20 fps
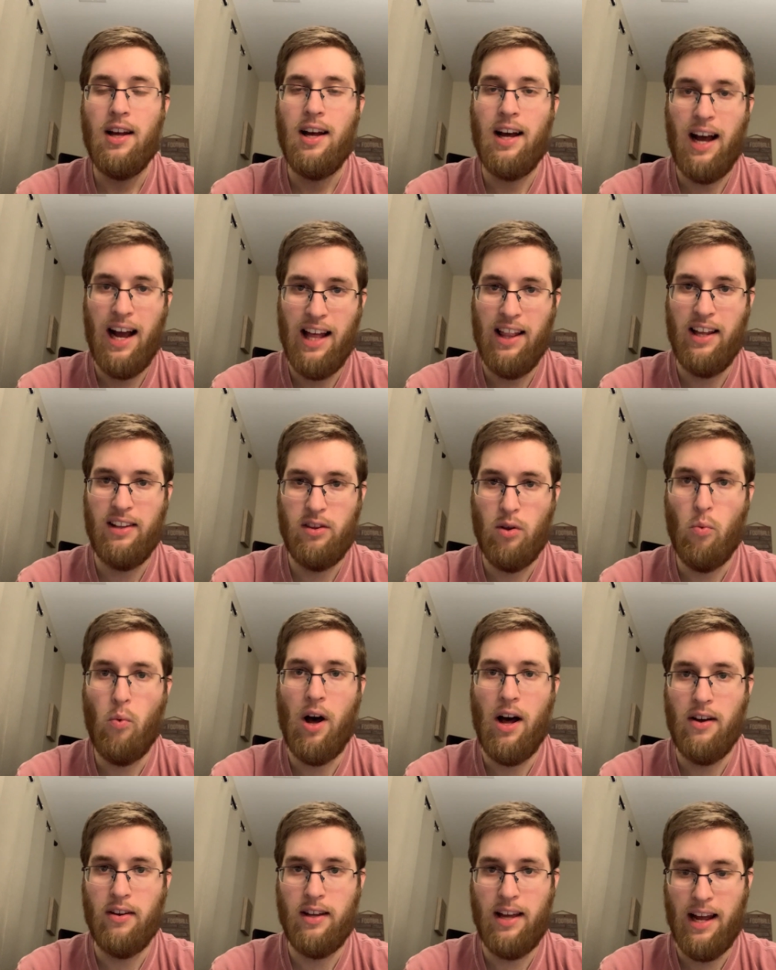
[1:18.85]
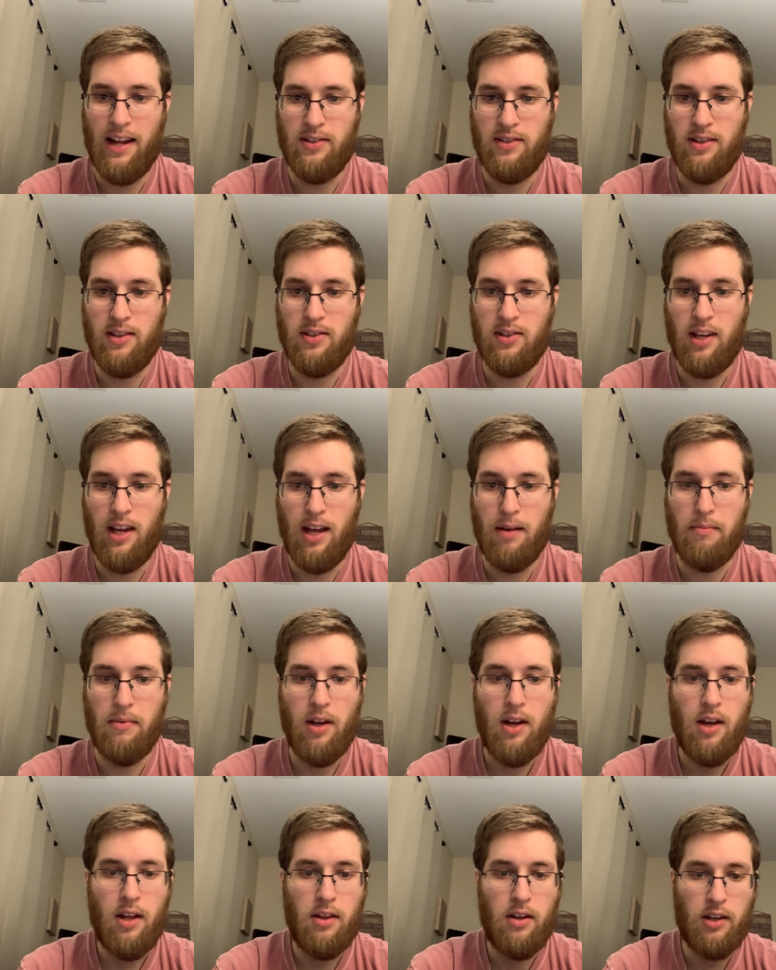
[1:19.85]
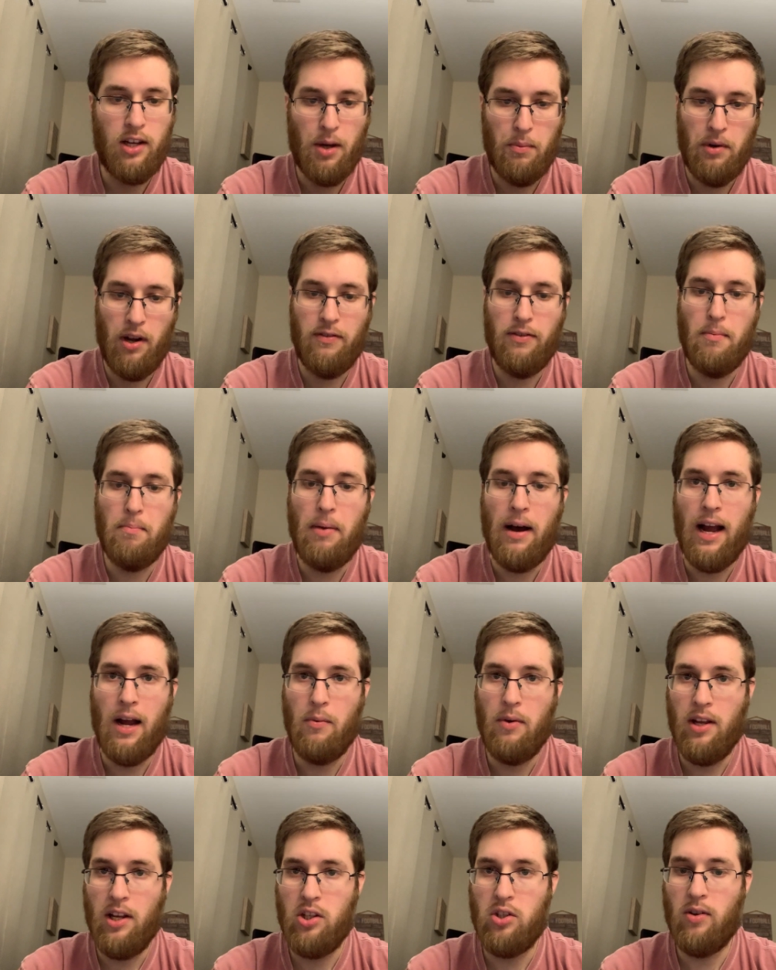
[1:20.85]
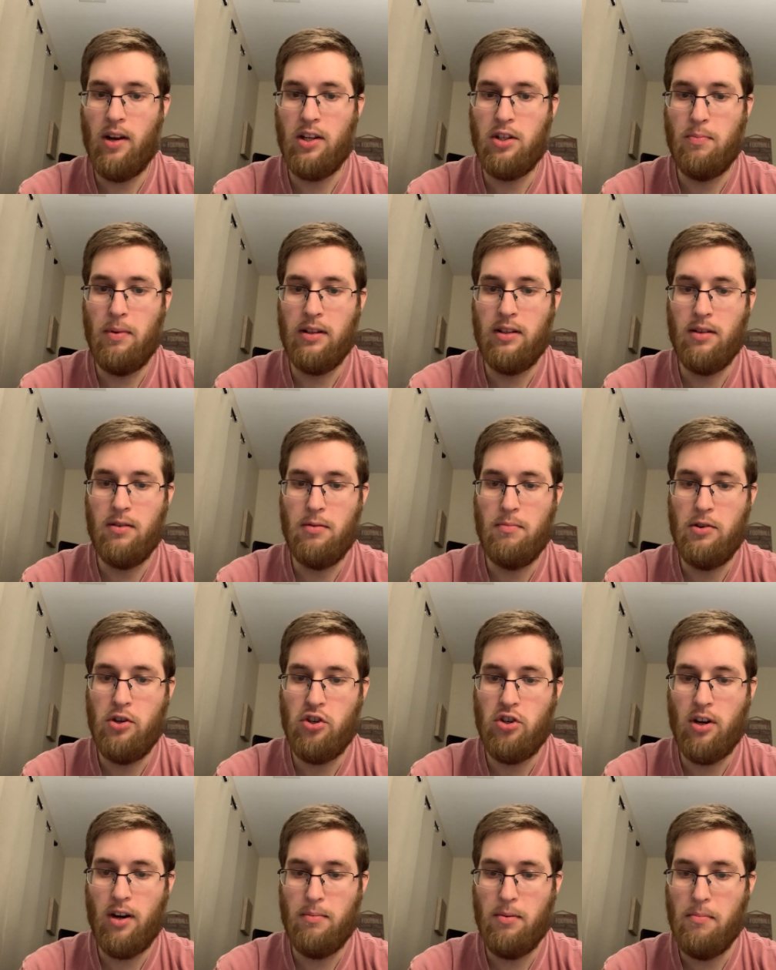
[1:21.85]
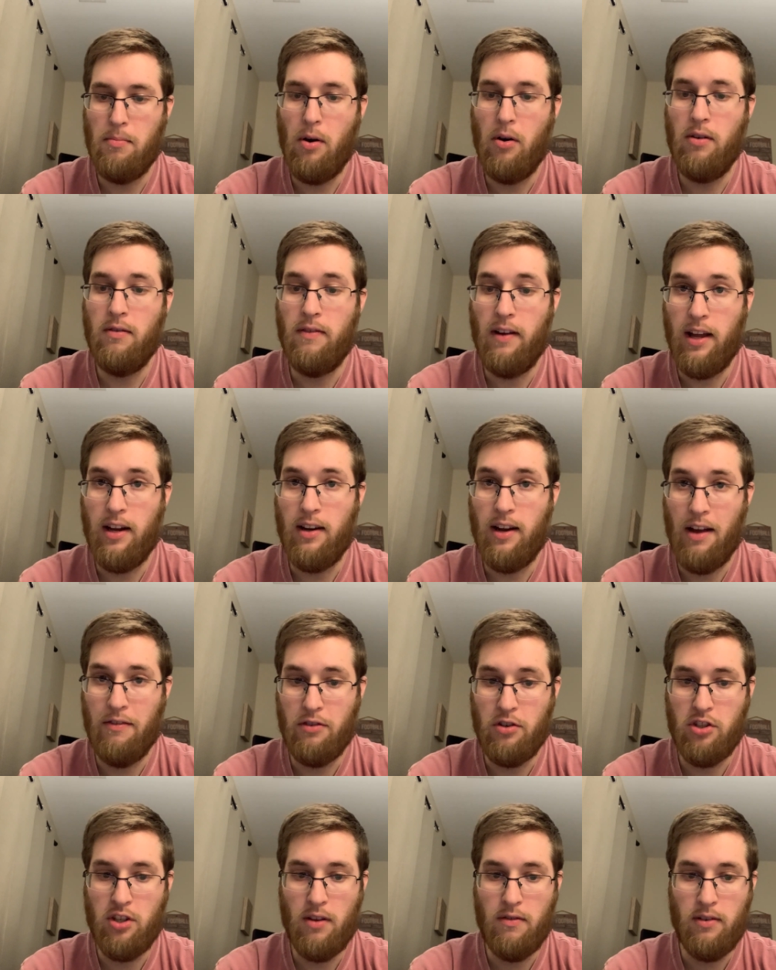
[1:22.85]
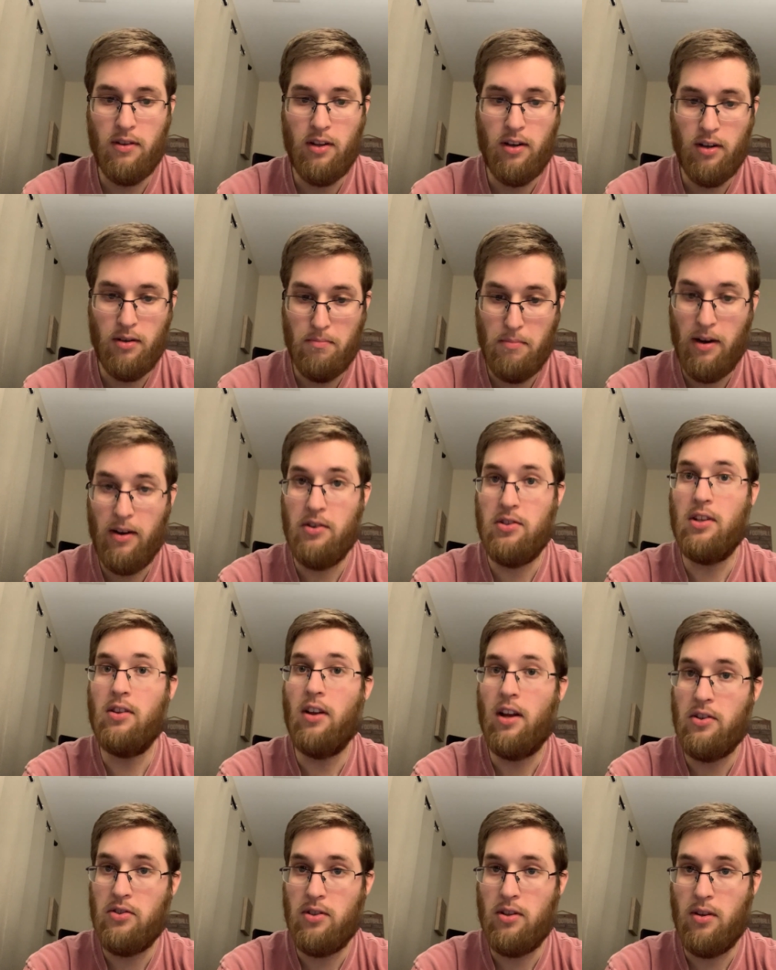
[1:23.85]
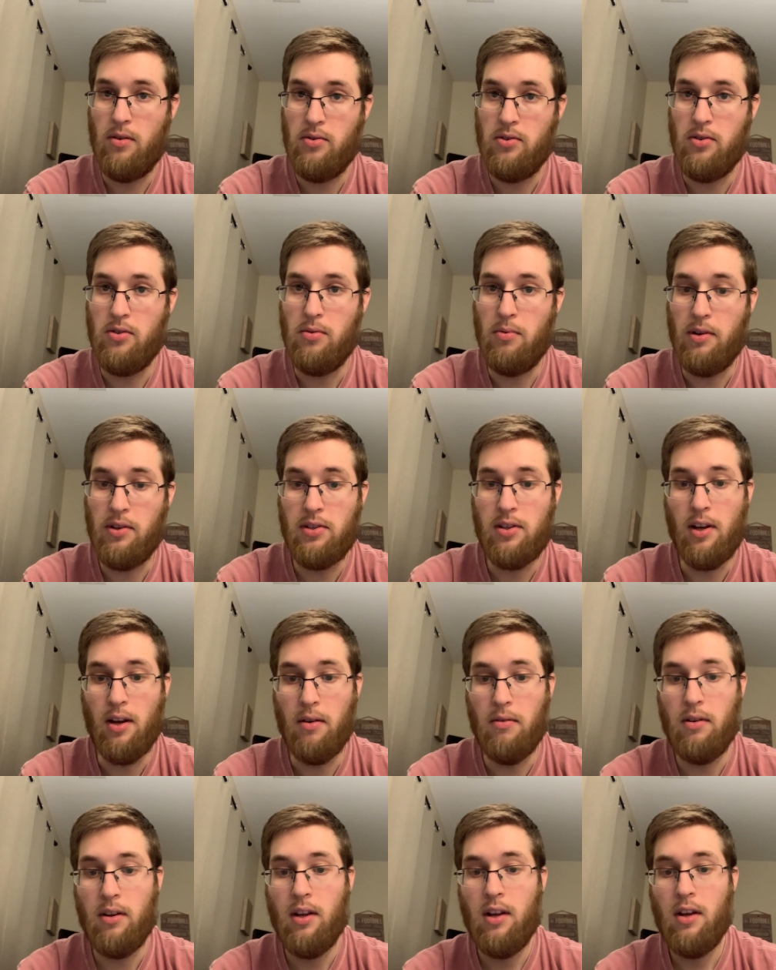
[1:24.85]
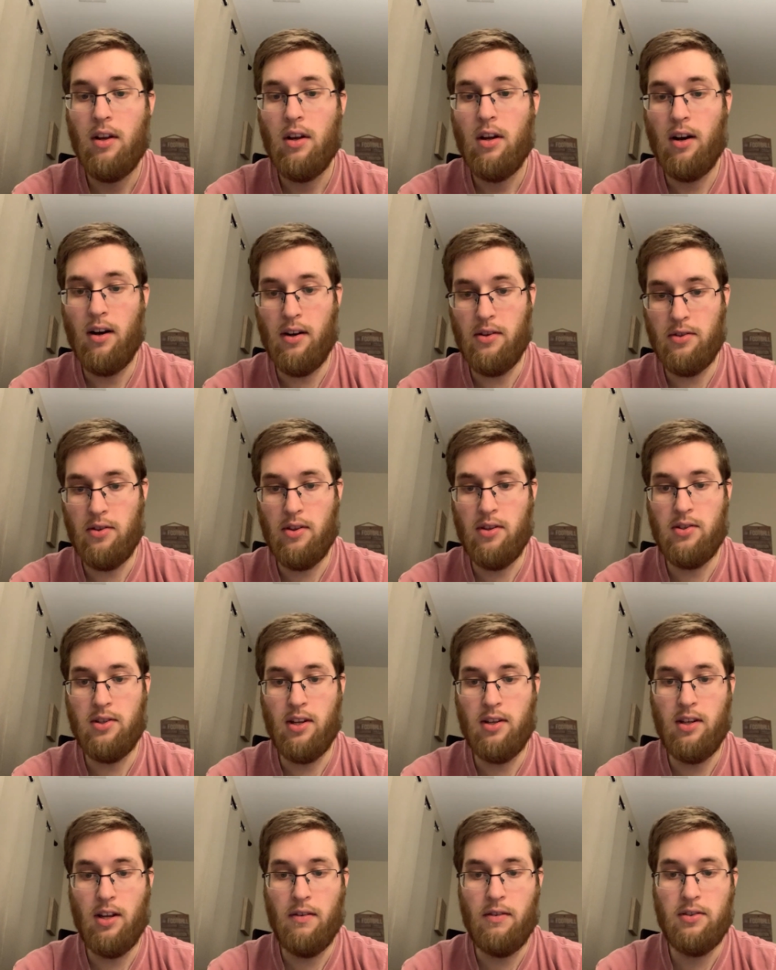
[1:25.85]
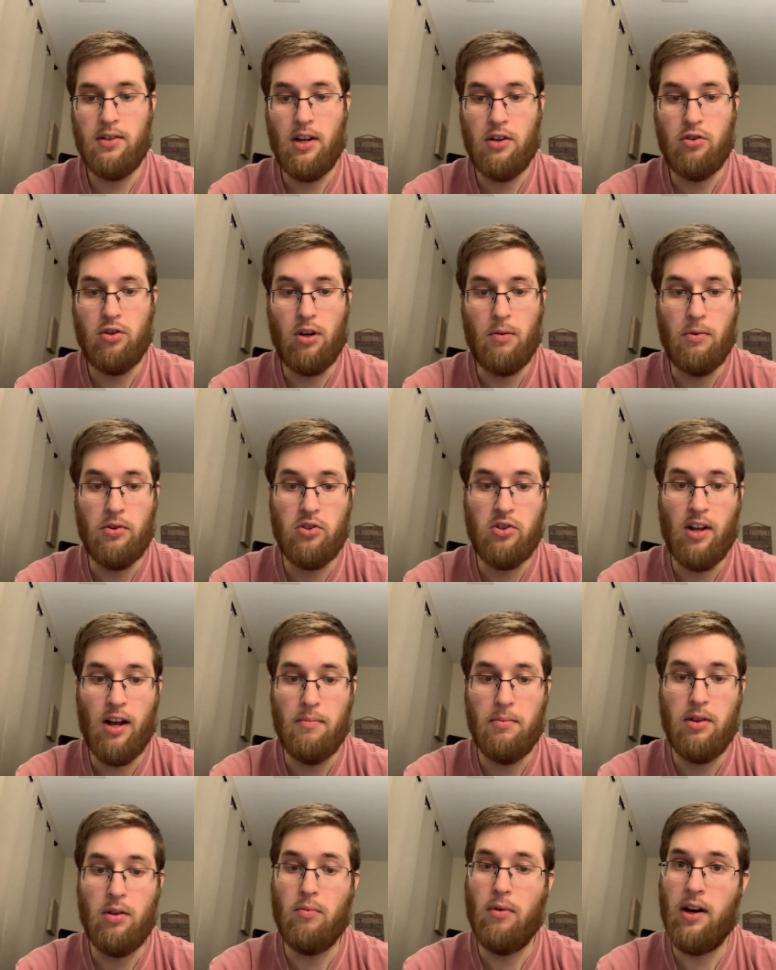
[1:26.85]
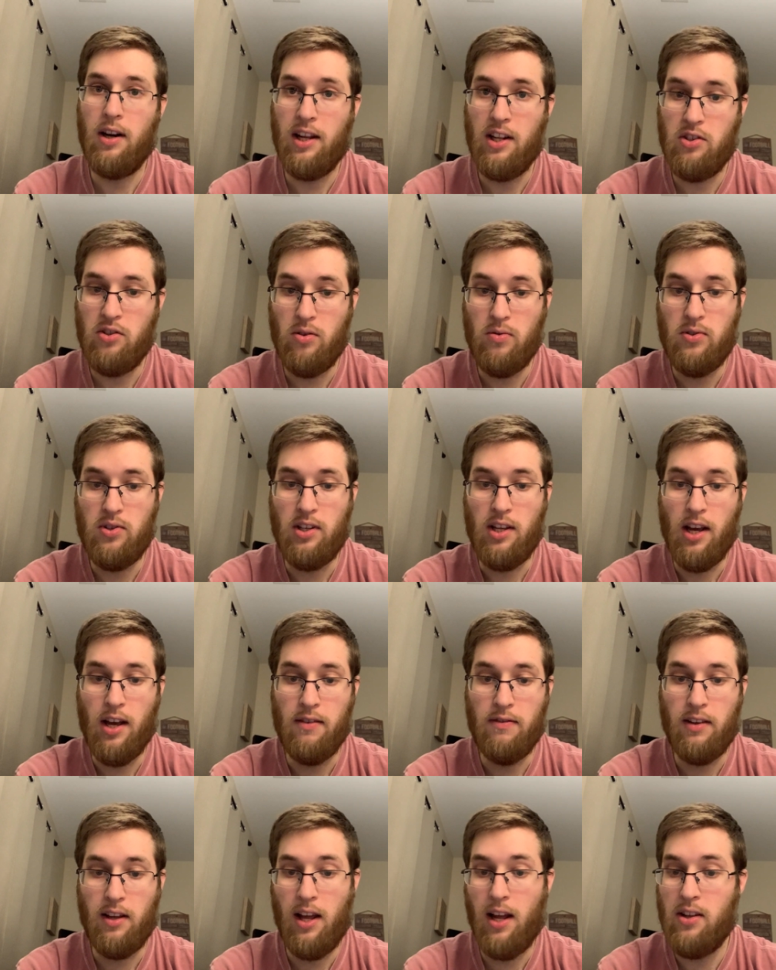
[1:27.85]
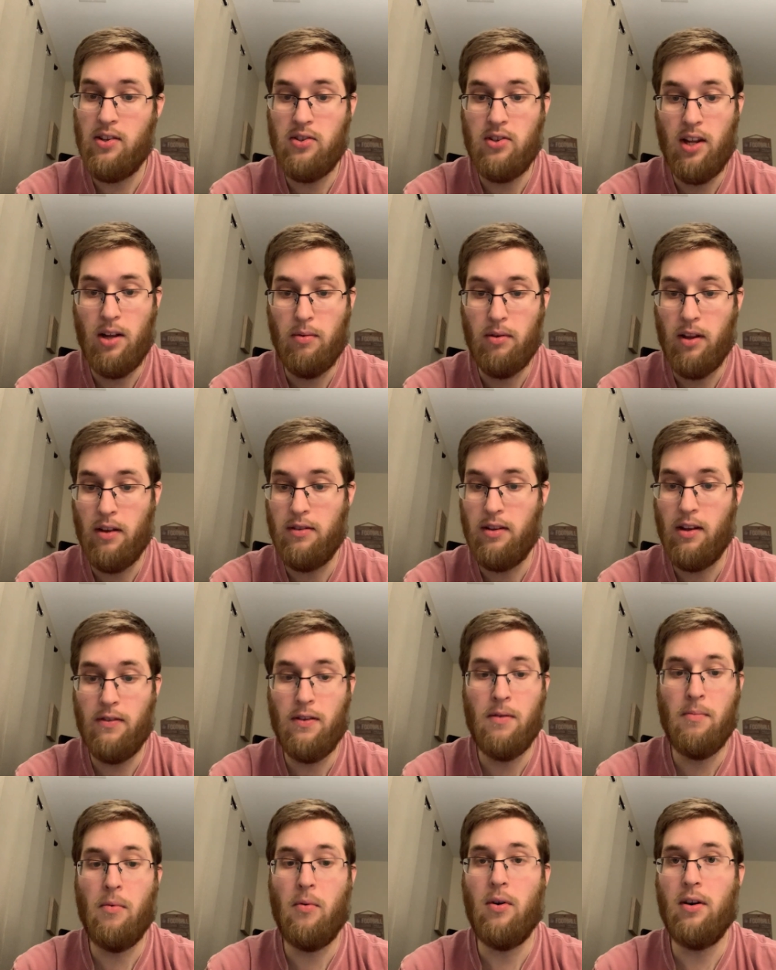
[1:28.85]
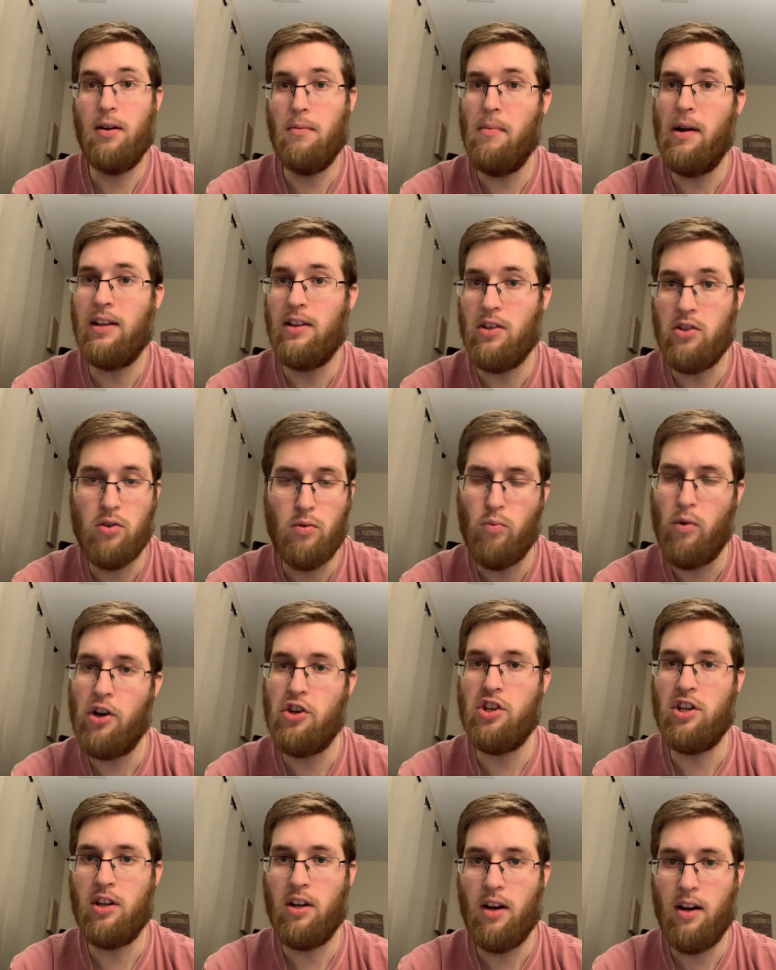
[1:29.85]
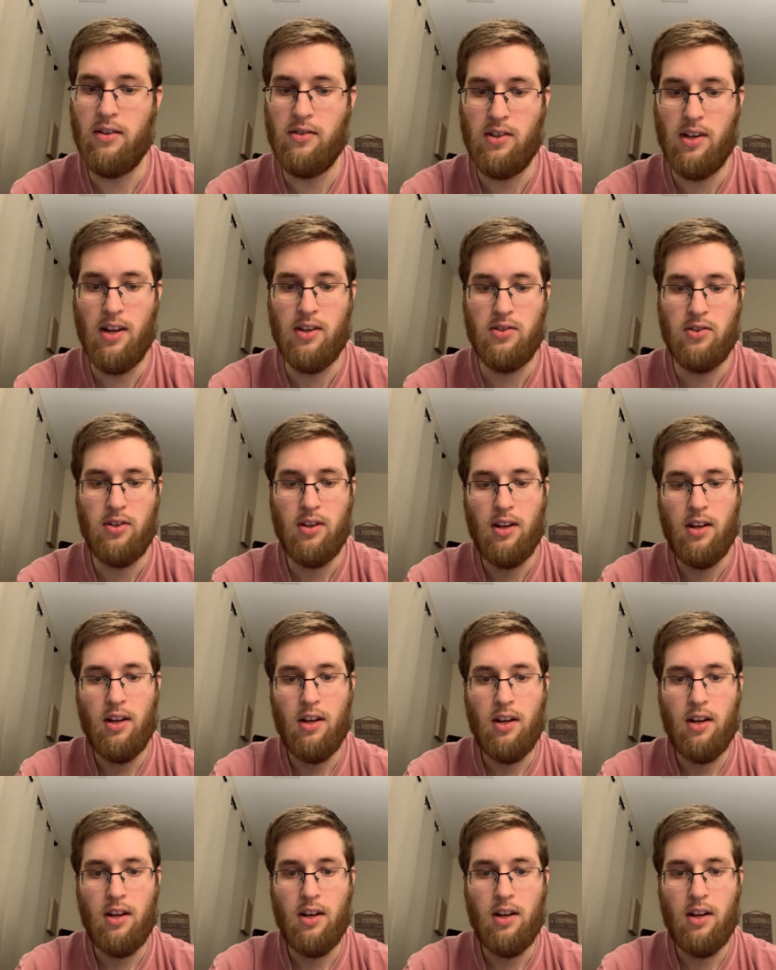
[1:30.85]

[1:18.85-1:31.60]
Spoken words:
I like the Wildcats in this game. They're coming off a bye week, so I expect them to be sharp and motivated after suffering their embarrassing loss to Houston 2 weeks ago. Also, the Sun Devils had trouble stopping the run against UCF, and Kansas State will have nothing more to make this a rushing contest.